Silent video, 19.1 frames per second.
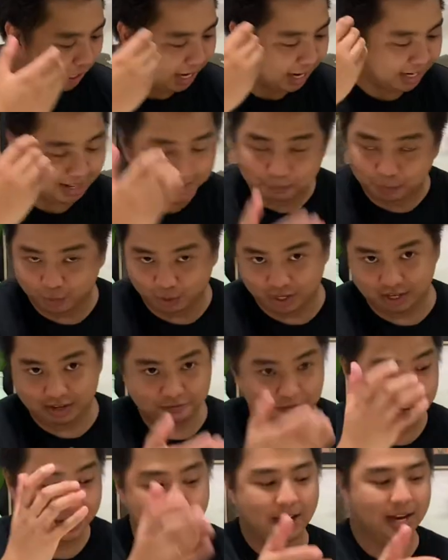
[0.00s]
and a Monin
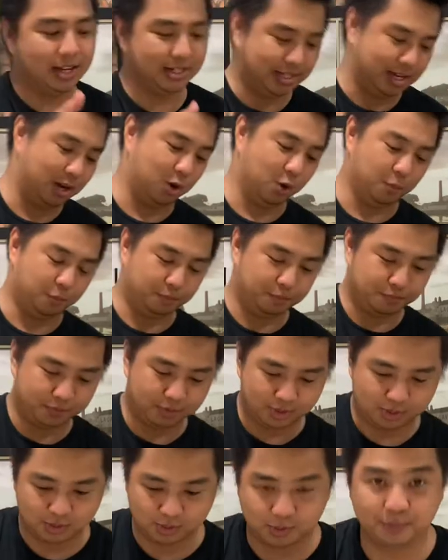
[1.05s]
vanilla syrup.
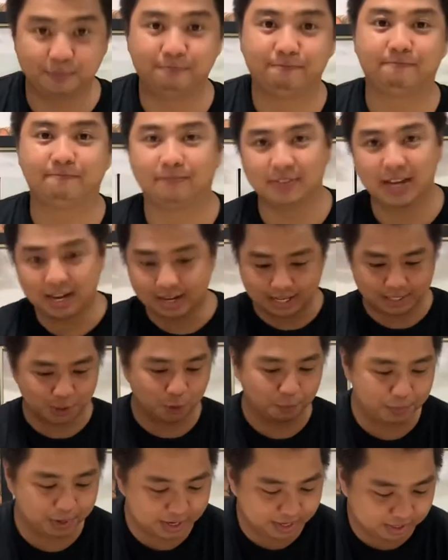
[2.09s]
Yeah, let's
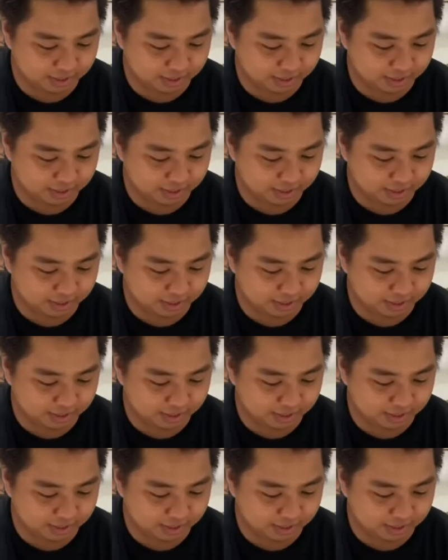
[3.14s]
open.